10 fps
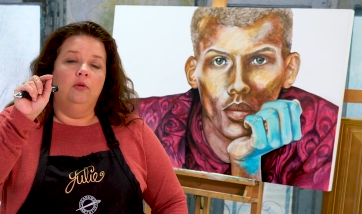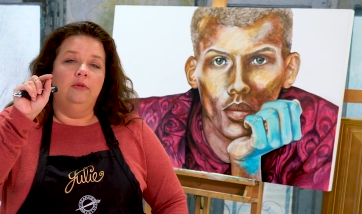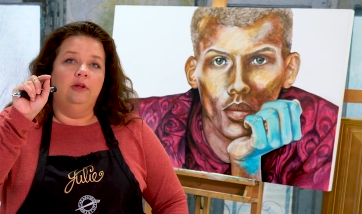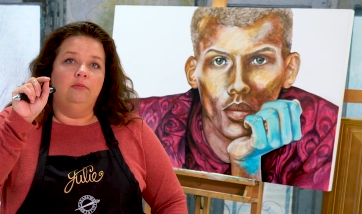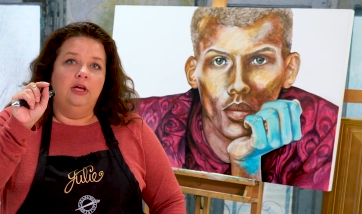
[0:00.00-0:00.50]

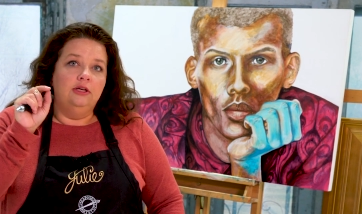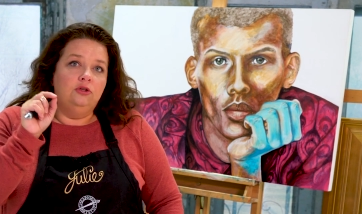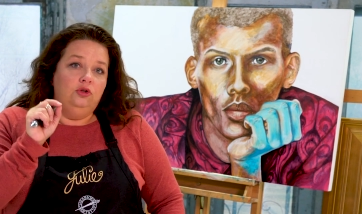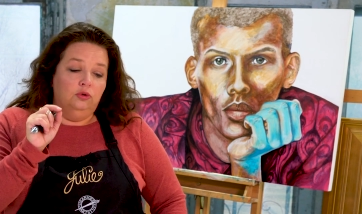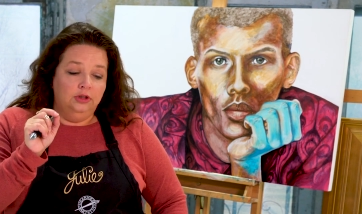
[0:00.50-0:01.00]
Speaker 1: that
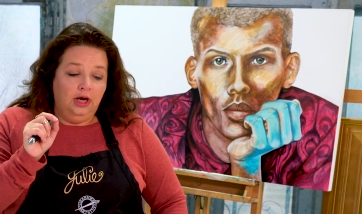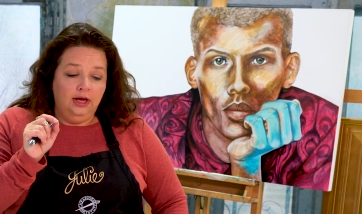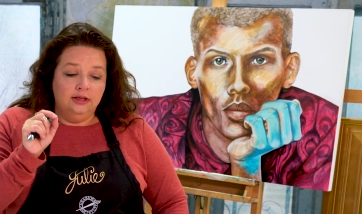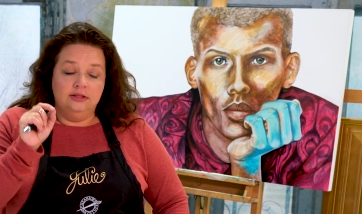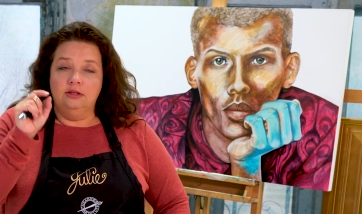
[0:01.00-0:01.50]
makes your
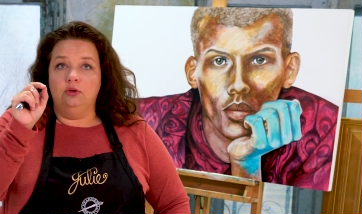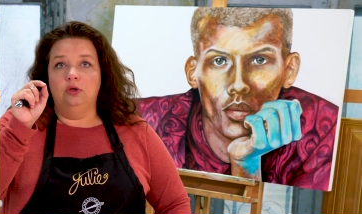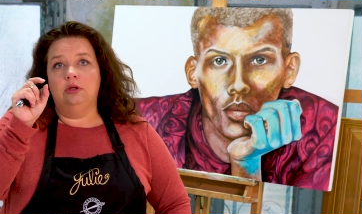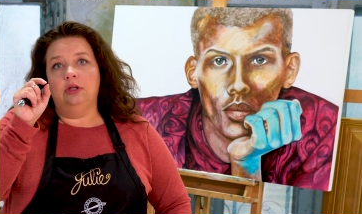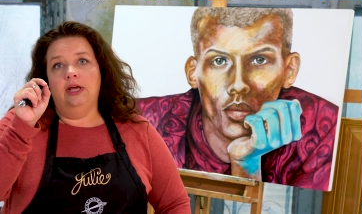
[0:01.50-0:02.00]
dots
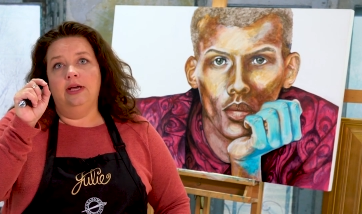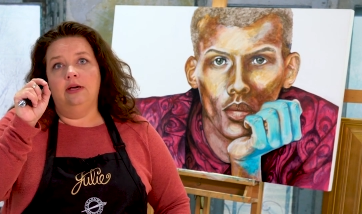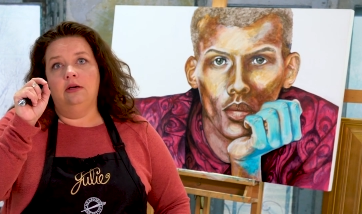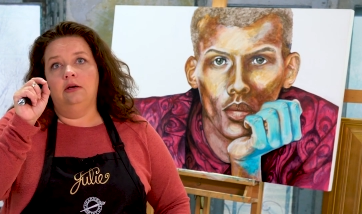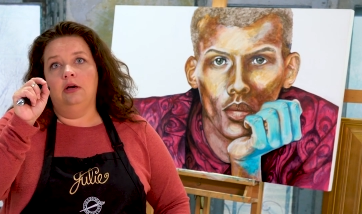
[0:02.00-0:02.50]
look
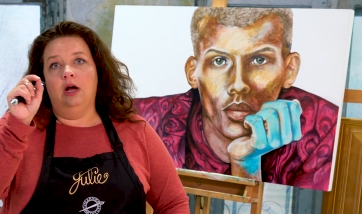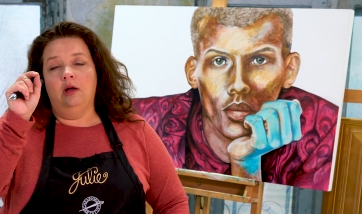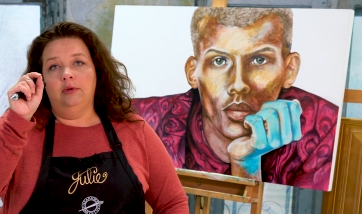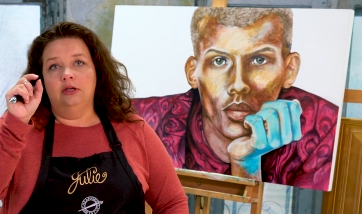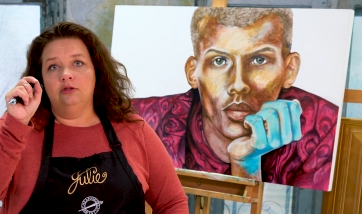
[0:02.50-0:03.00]
like
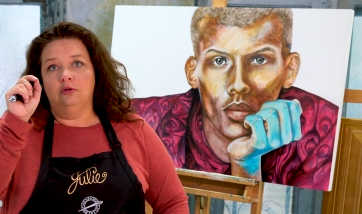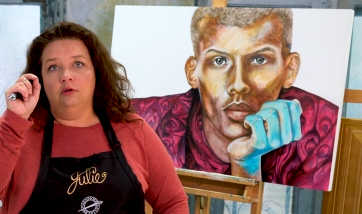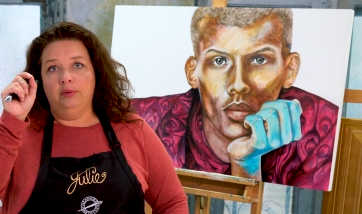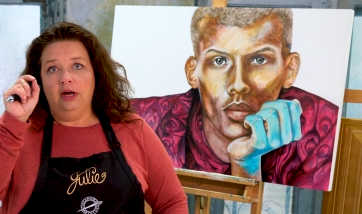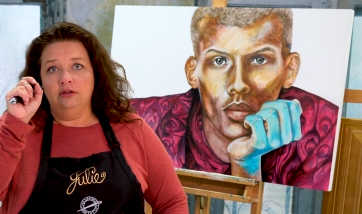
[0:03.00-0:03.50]
commas or
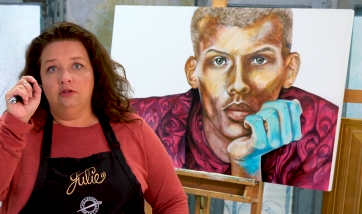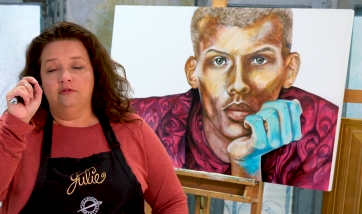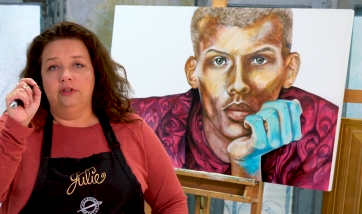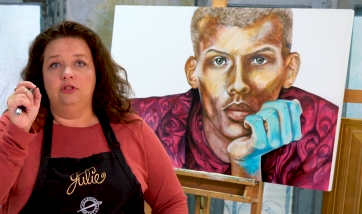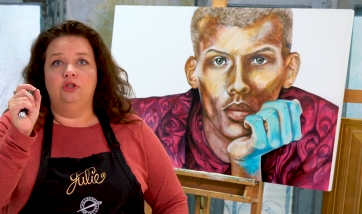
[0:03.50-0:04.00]

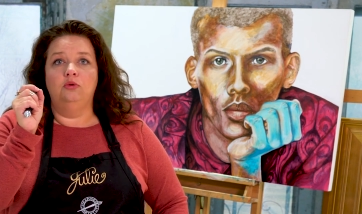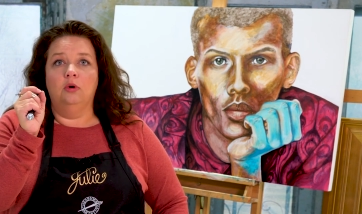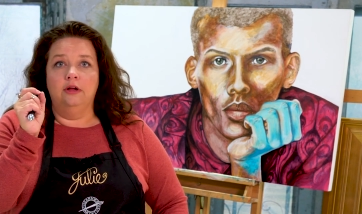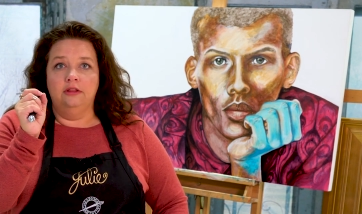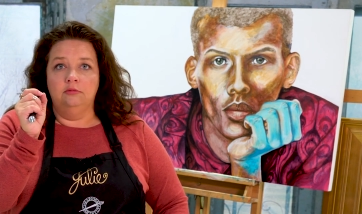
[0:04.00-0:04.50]
apostrophes. You
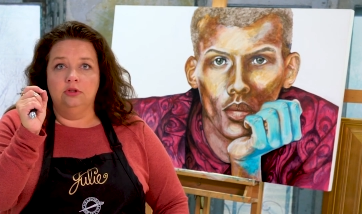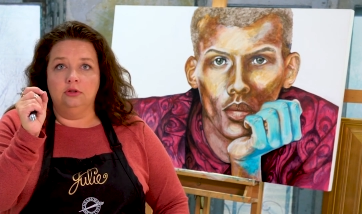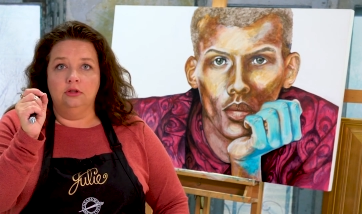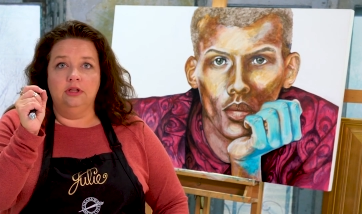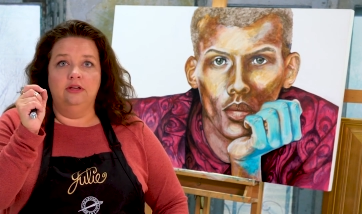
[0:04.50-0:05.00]
want them to
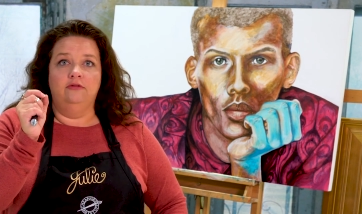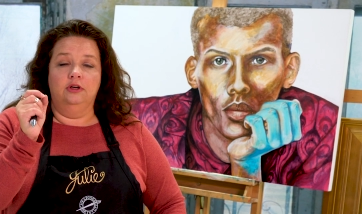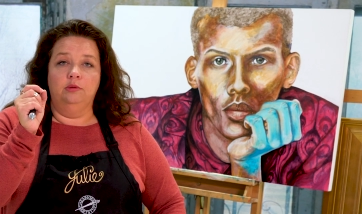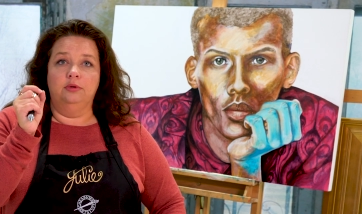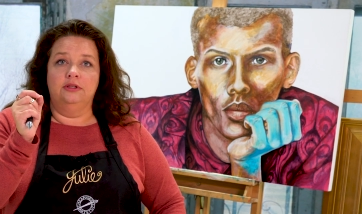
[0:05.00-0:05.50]
look like
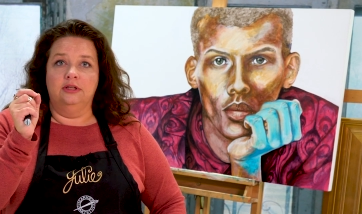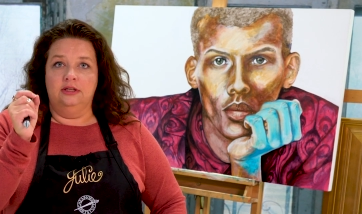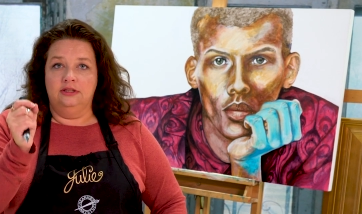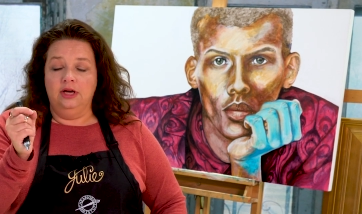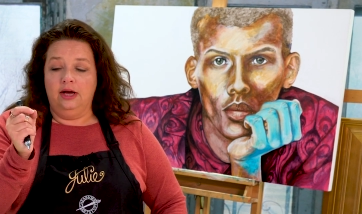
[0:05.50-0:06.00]
very
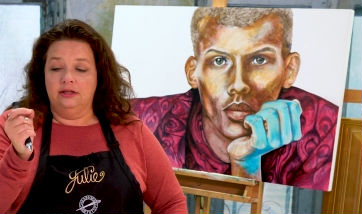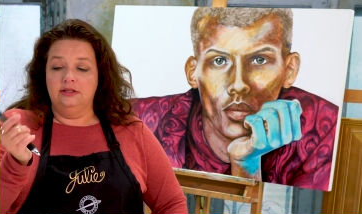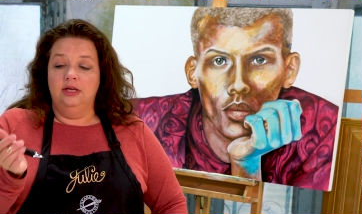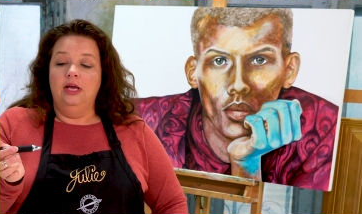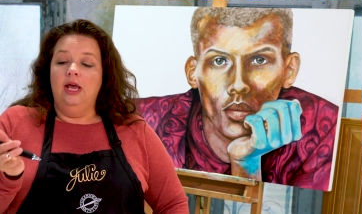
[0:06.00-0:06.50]
precise dots.